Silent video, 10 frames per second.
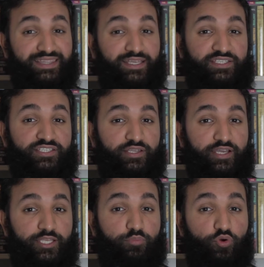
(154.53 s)

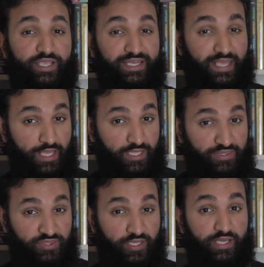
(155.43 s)

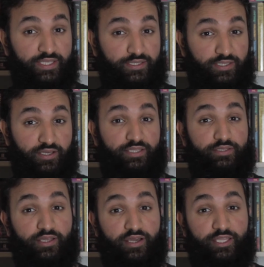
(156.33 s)

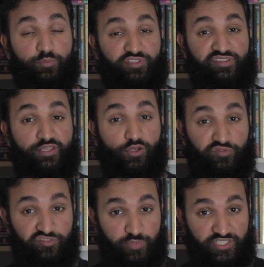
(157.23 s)
99.999%
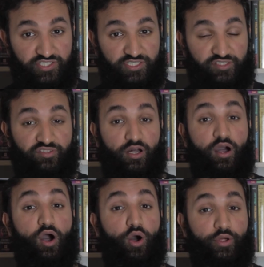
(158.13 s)
of species are